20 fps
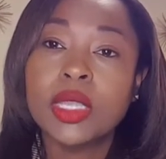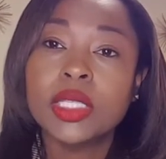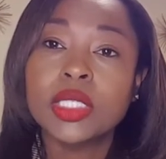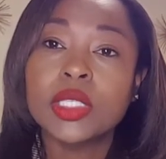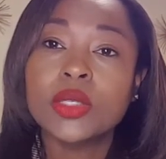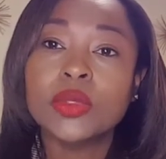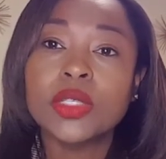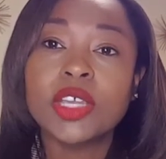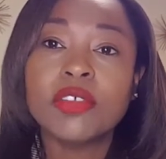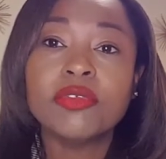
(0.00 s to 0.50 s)

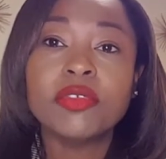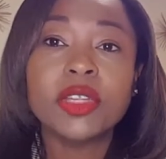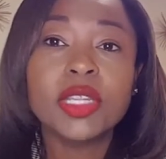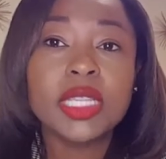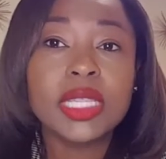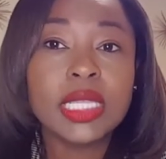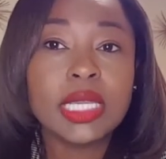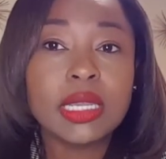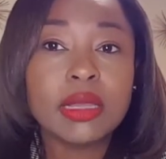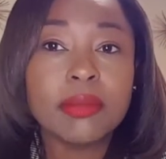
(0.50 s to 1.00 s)
So
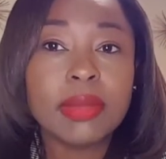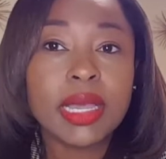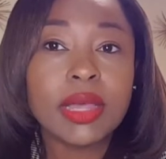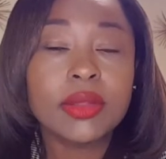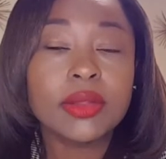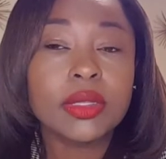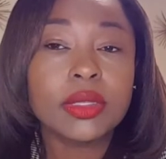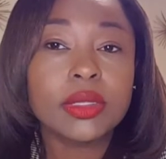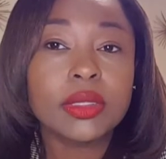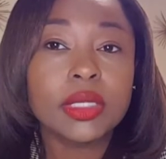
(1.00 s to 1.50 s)
definitely think
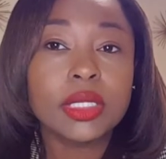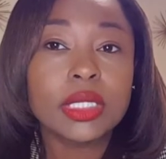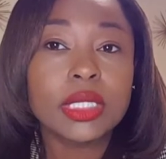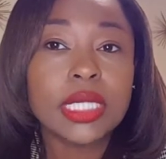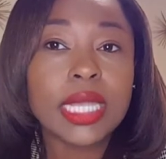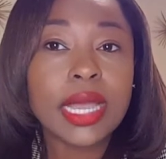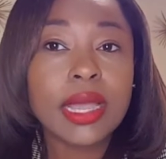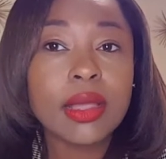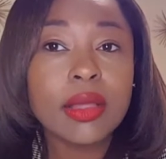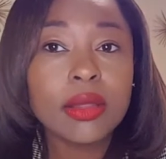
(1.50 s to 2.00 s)
about the
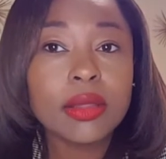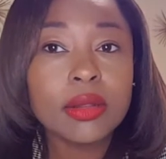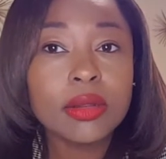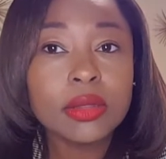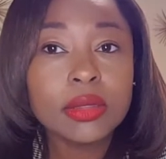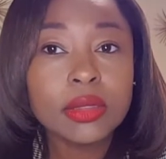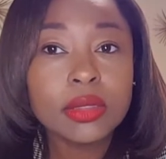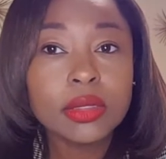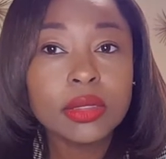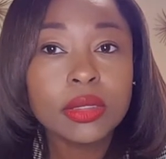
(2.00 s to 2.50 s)

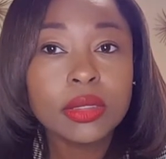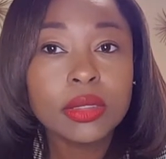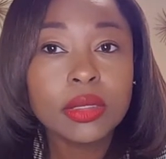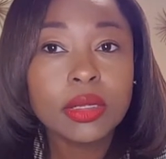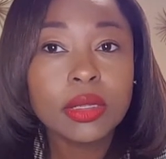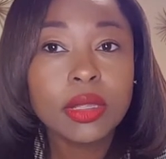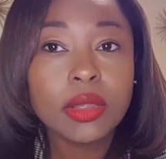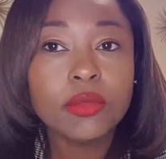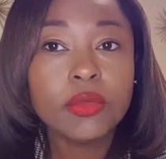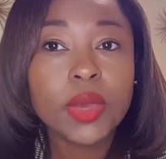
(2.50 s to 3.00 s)
style
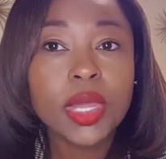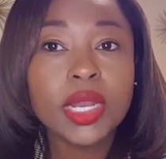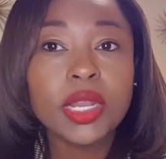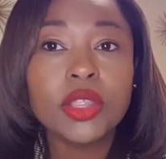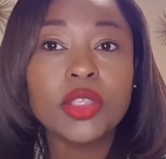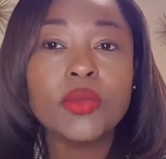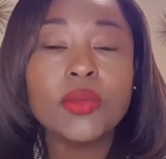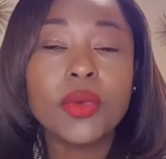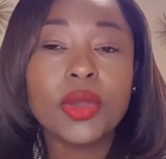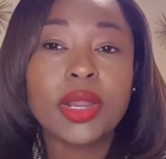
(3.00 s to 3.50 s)
of
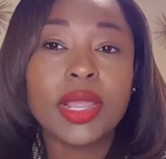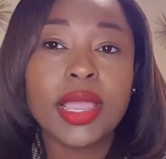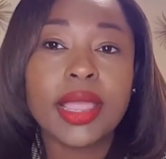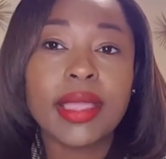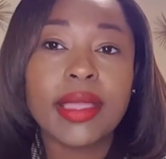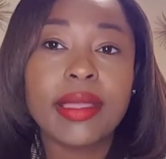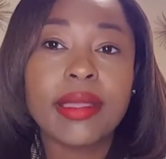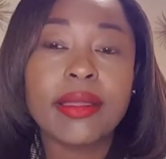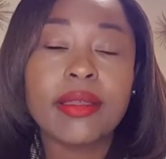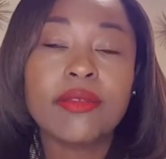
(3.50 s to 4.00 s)
wedding you want to
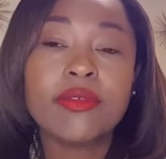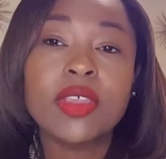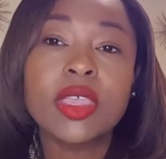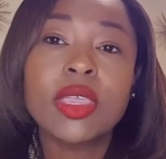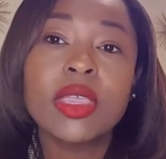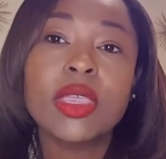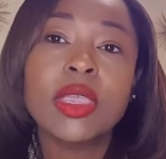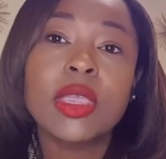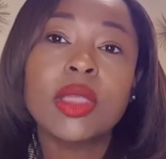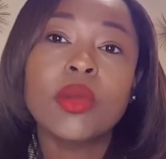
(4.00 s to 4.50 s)
have,
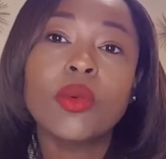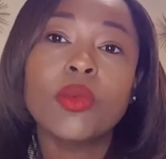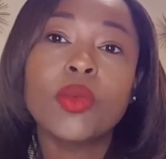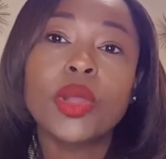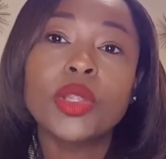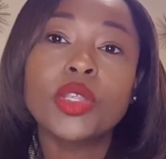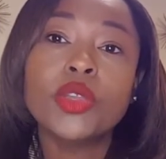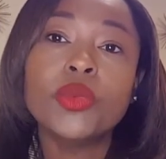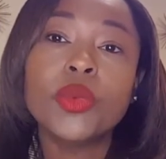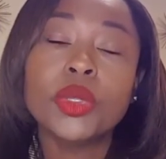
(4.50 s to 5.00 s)

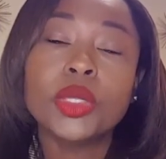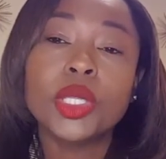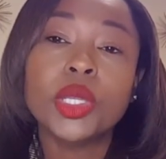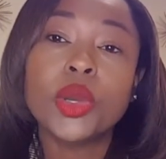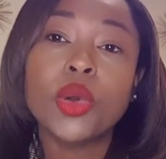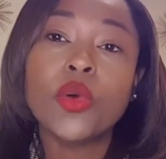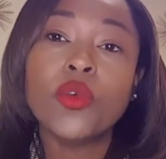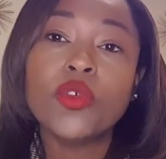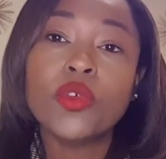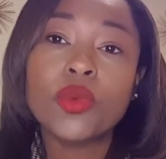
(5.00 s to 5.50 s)
what you want the
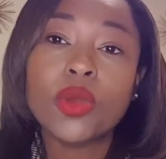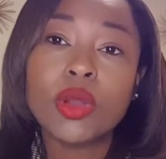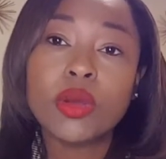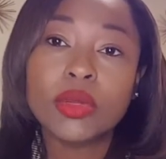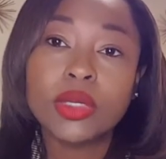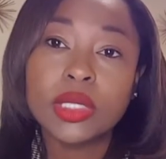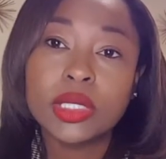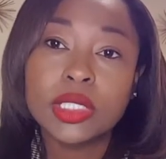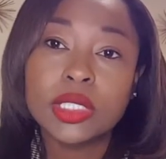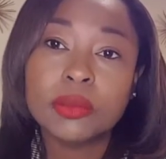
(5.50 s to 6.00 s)

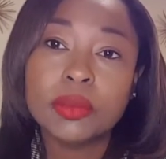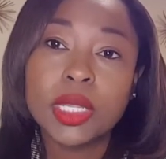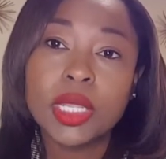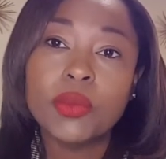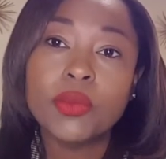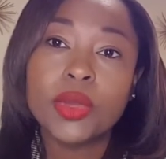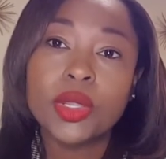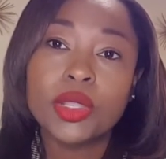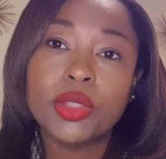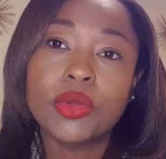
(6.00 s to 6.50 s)
overall look to be
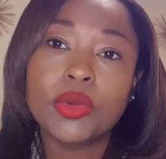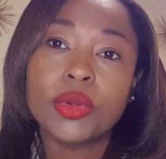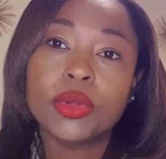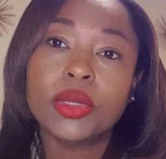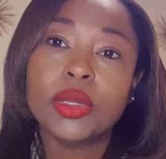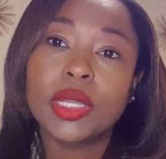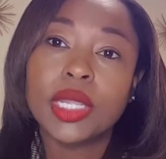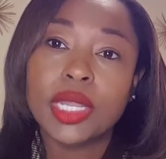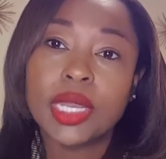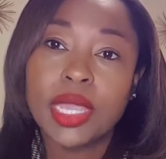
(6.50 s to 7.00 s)
when you're
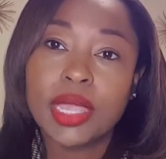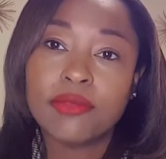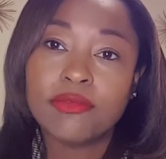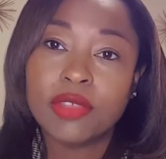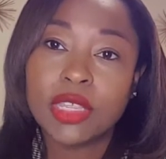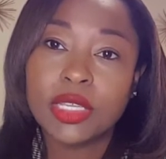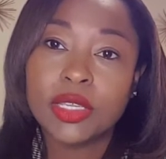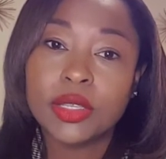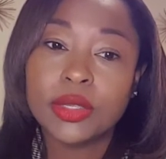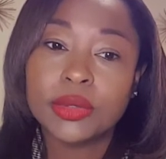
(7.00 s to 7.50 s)
looking at
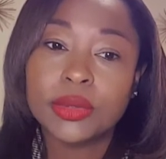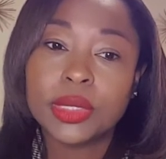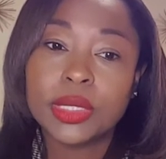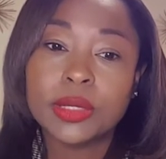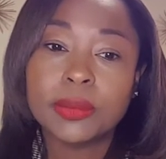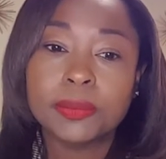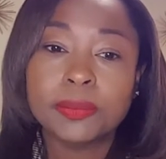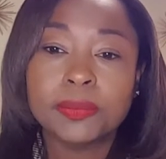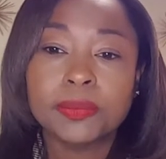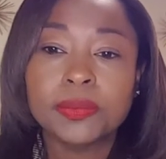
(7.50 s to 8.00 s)

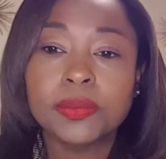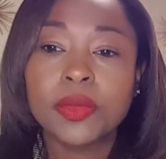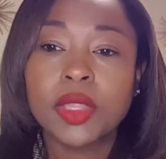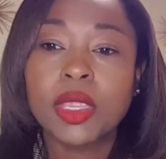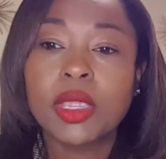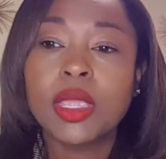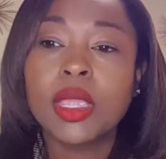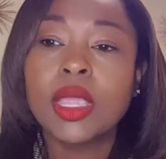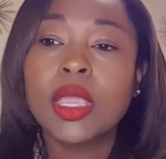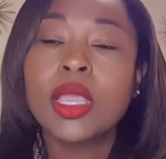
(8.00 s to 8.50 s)
venues.
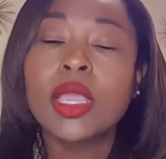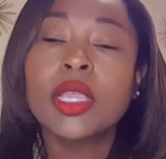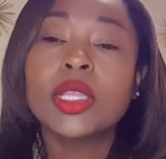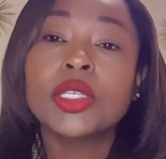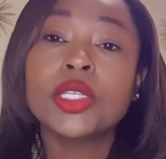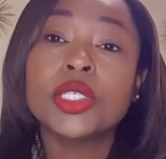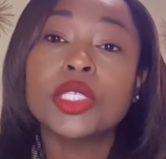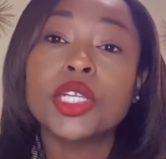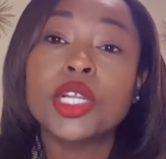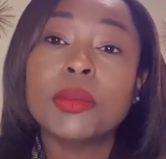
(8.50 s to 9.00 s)

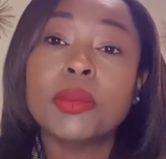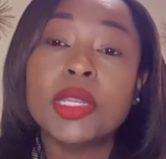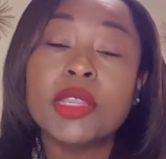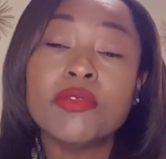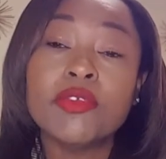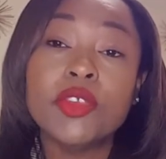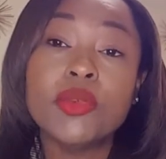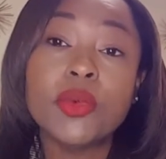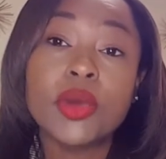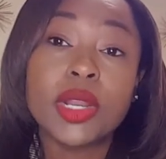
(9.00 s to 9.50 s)
Determine
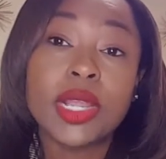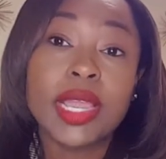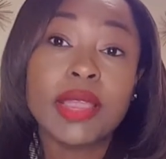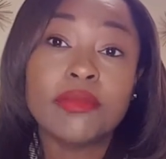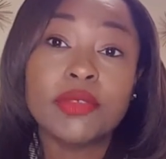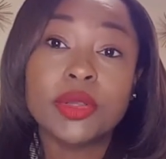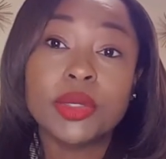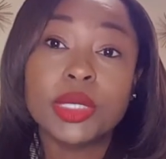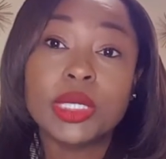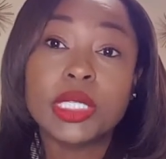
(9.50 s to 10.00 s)
if you want to
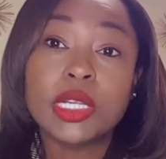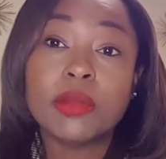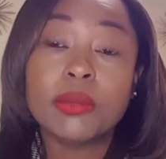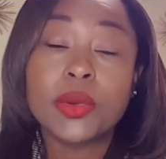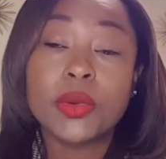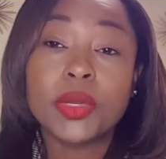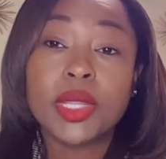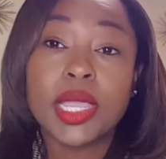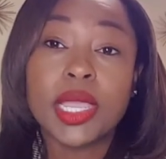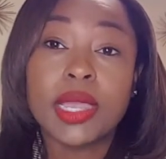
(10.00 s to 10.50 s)
have your
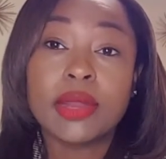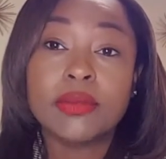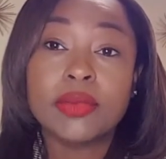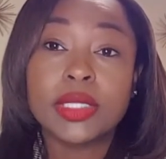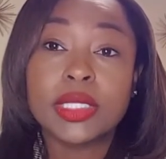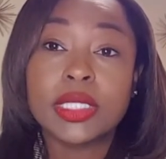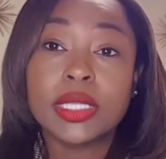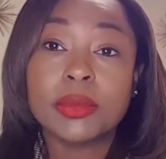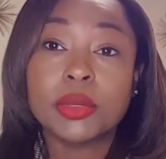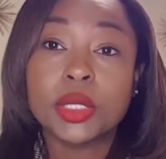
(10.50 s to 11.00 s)
ceremony and
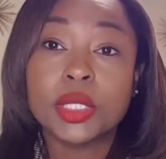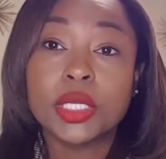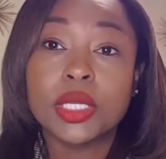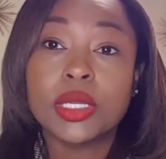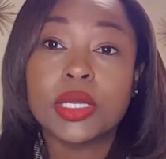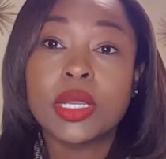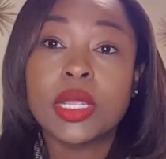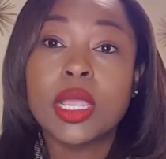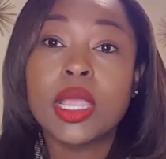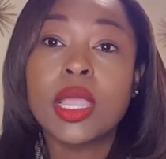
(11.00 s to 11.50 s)

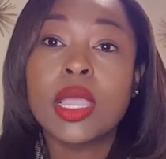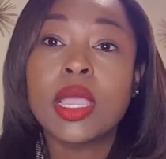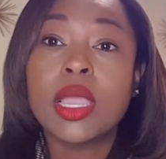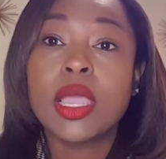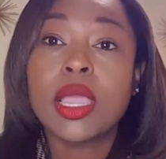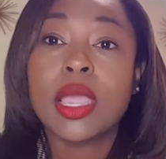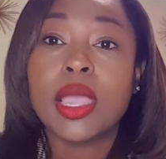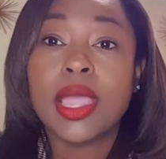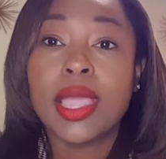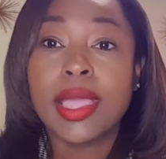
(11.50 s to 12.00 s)
reception
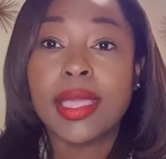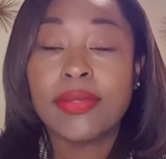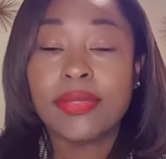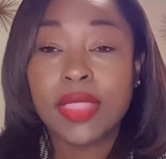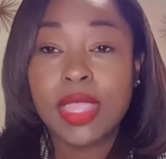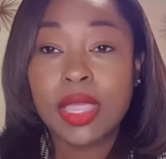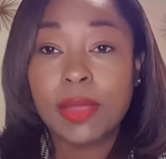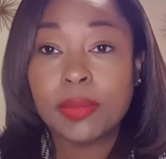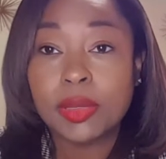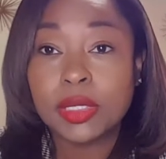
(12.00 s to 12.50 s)
at
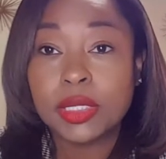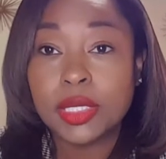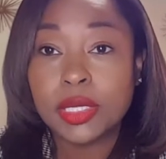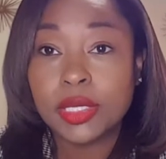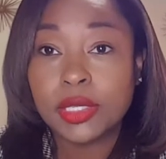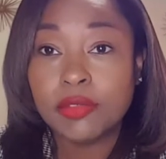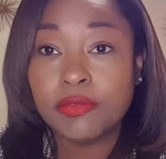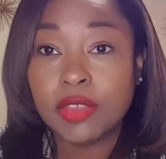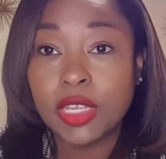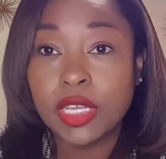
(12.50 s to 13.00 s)
that
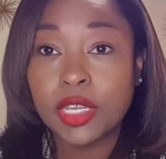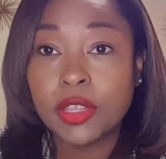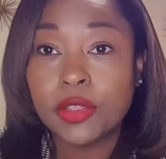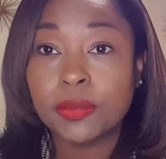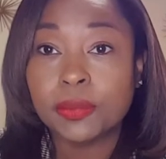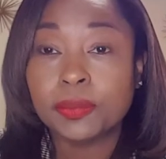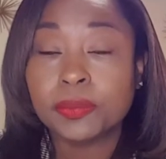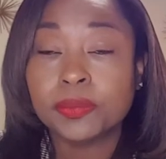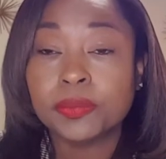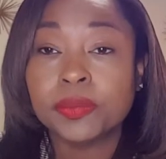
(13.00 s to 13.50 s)
particular
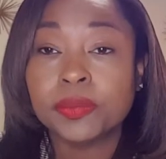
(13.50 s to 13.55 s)
venue.